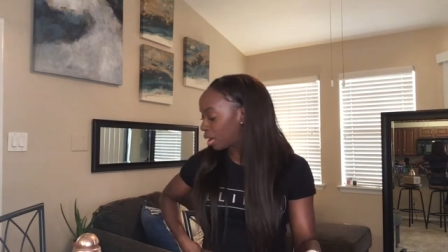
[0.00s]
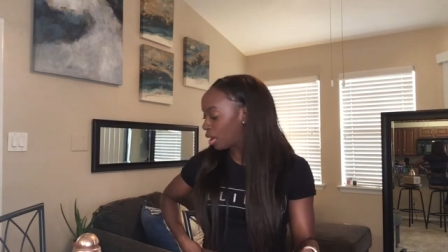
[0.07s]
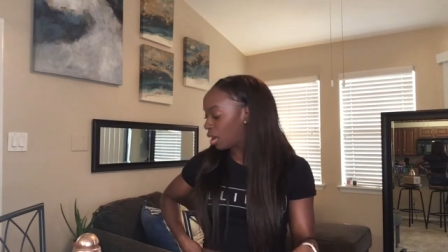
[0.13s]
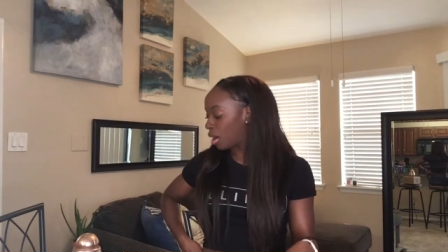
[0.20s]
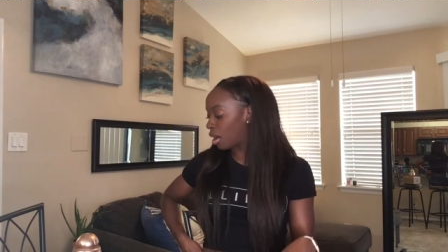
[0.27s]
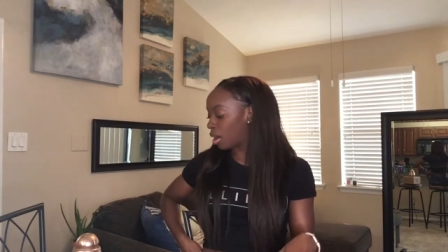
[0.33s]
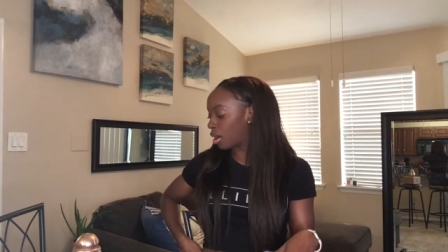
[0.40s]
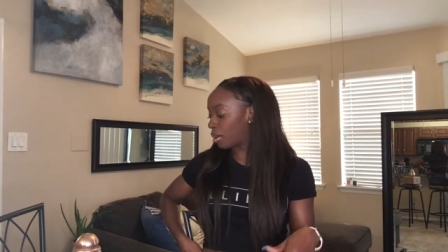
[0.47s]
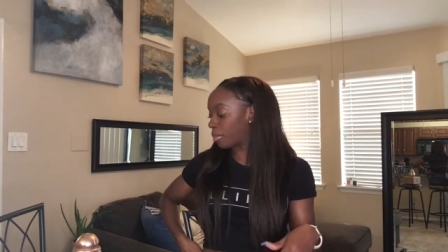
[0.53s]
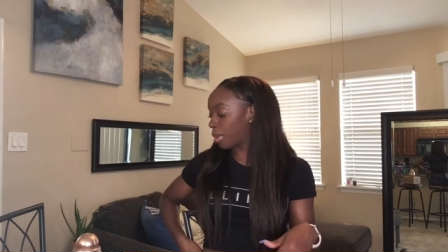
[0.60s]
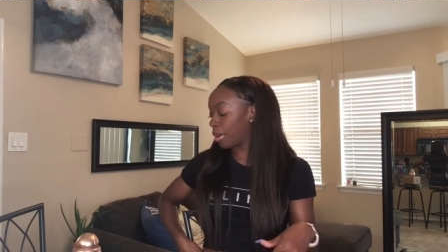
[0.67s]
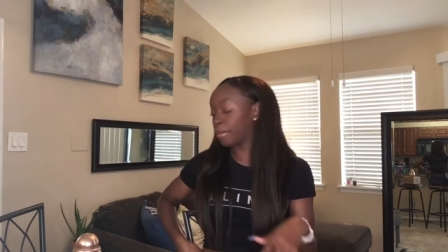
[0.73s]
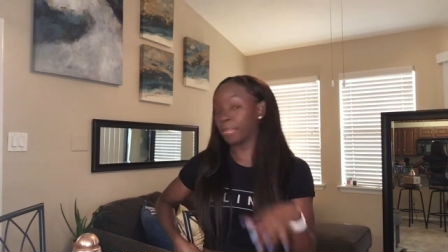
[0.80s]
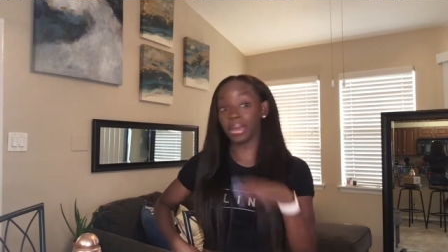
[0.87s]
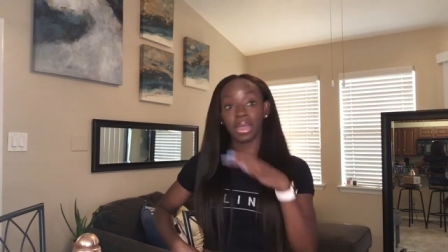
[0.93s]

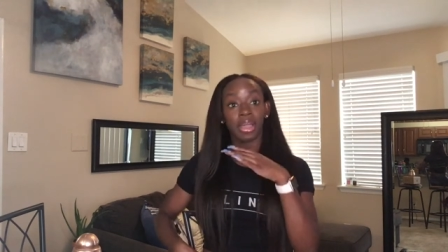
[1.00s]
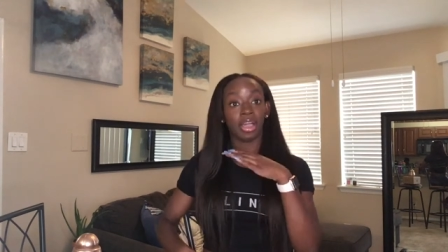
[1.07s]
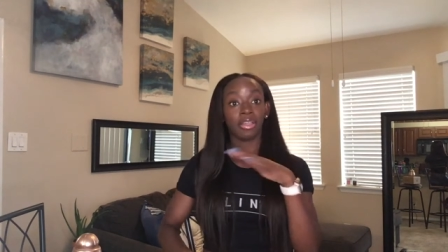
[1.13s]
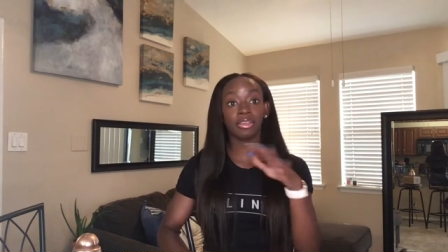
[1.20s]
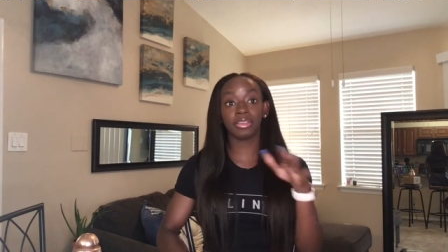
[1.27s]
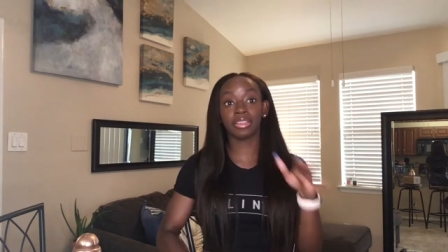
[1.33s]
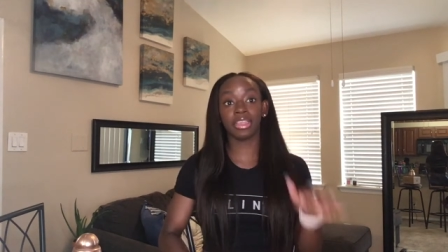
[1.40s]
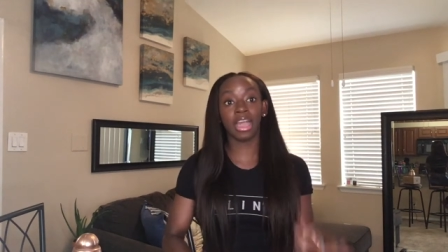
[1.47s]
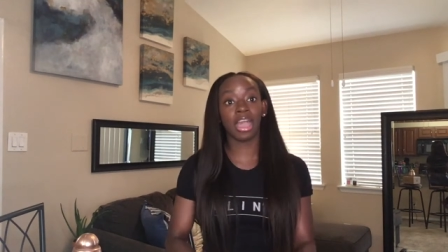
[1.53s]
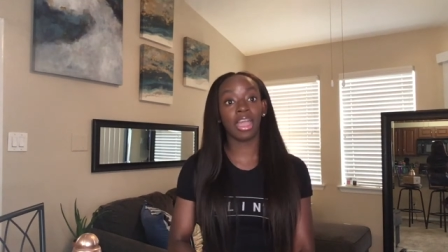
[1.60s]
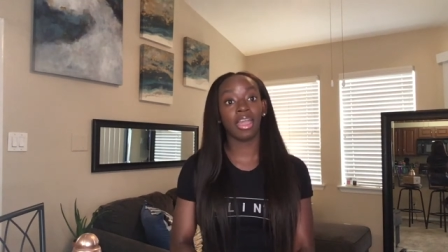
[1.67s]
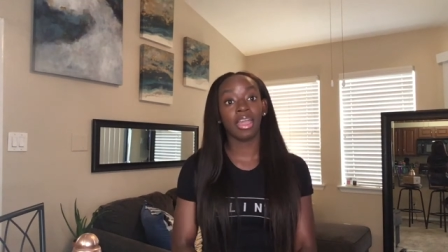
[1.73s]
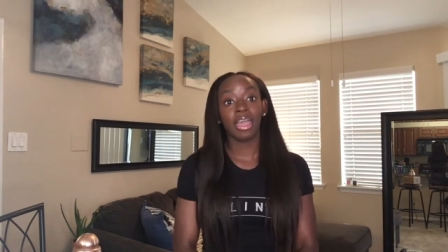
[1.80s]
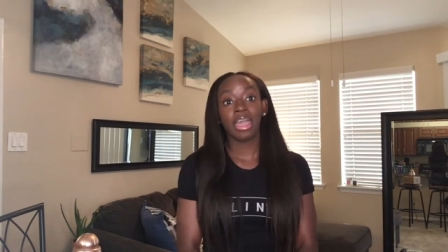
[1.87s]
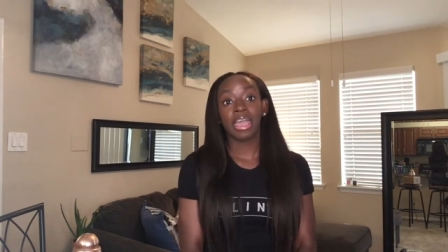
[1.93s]
But other than that,
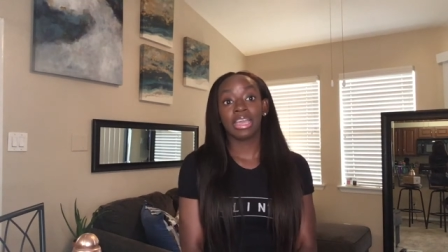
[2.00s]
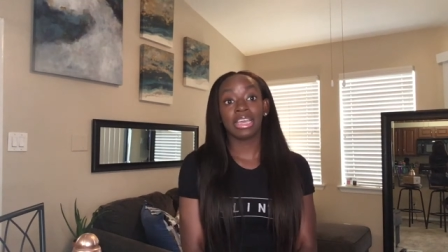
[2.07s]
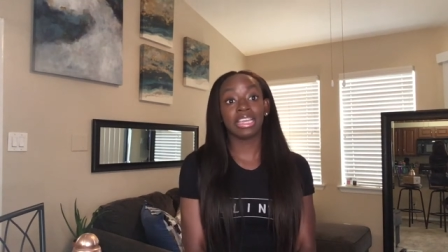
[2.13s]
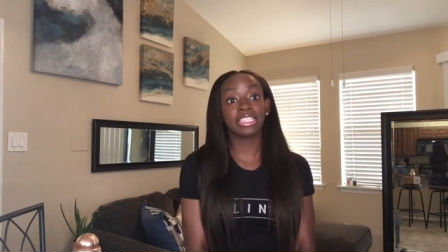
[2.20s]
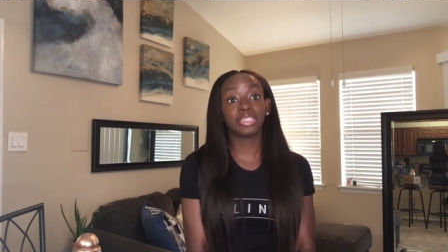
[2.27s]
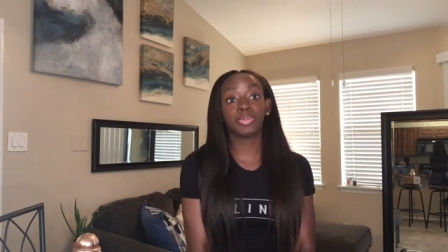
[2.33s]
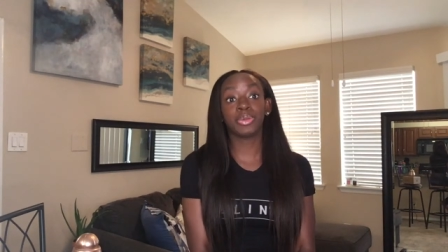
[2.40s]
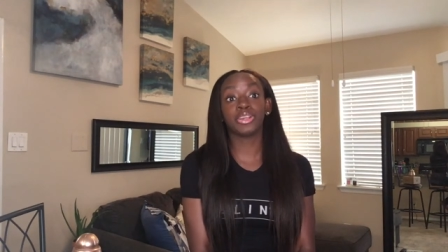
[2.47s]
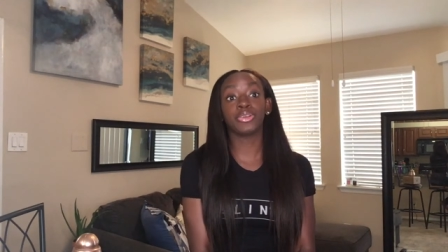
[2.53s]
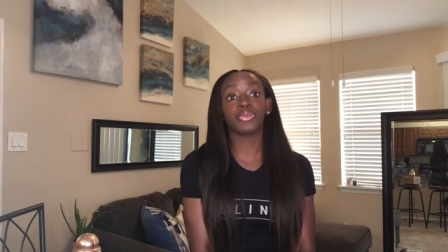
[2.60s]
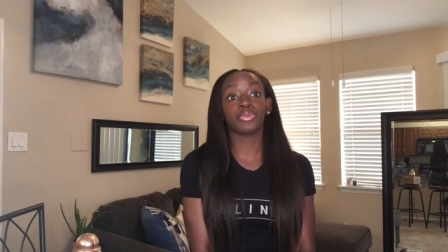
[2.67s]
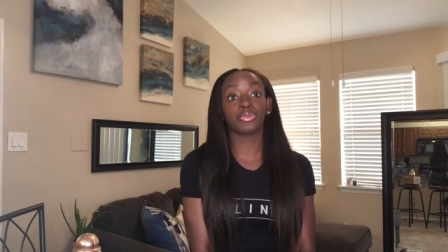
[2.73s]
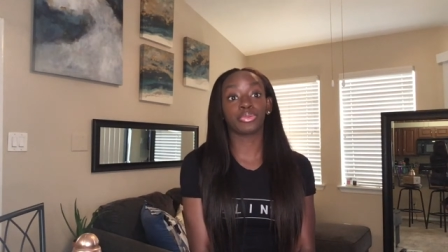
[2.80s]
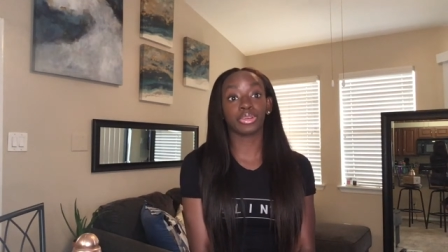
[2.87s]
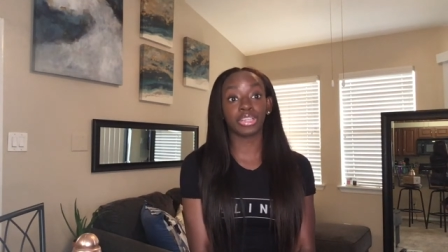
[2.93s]
it's been
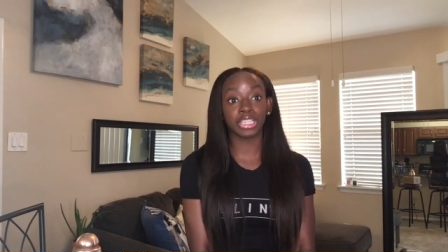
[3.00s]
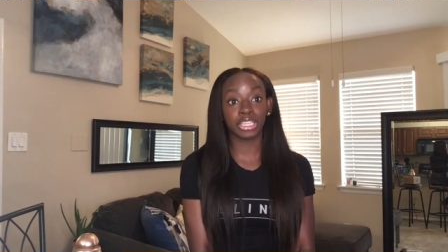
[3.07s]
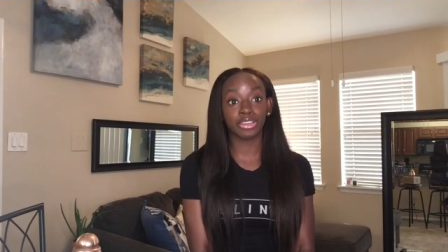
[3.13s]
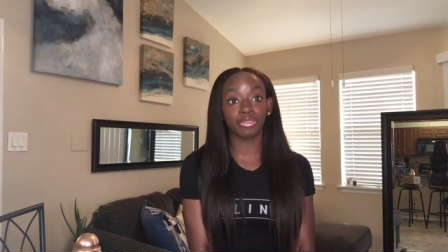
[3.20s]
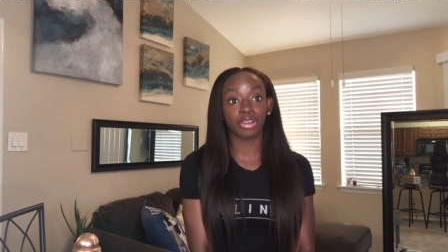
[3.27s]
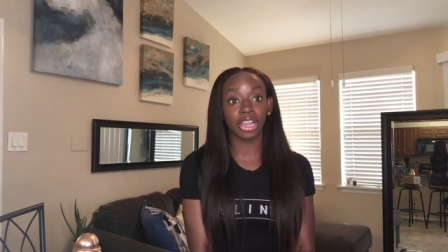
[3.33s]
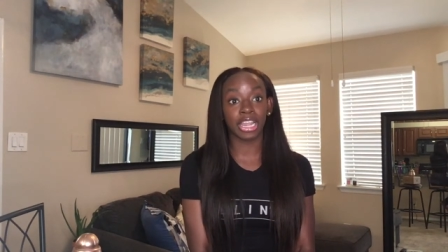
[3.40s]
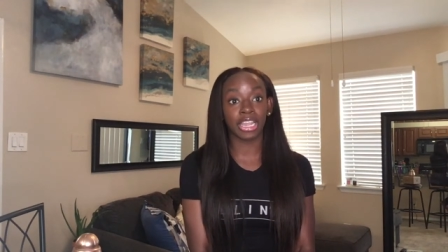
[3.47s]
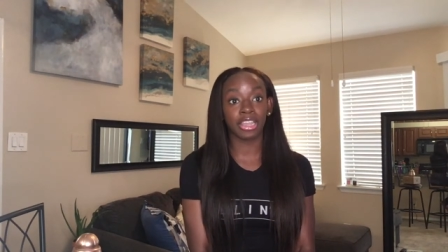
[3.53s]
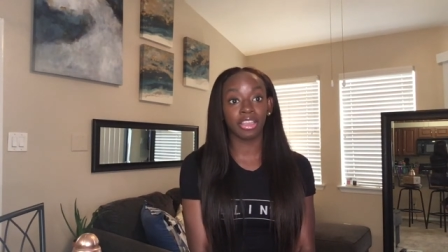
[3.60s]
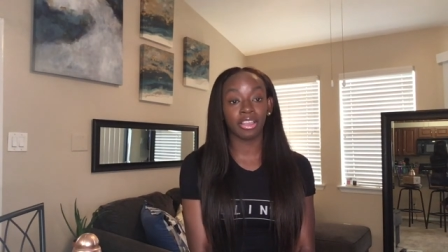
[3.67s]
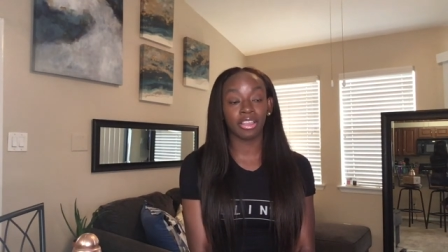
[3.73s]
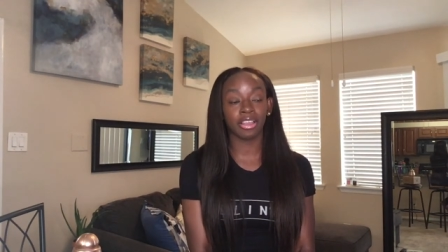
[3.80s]
really great.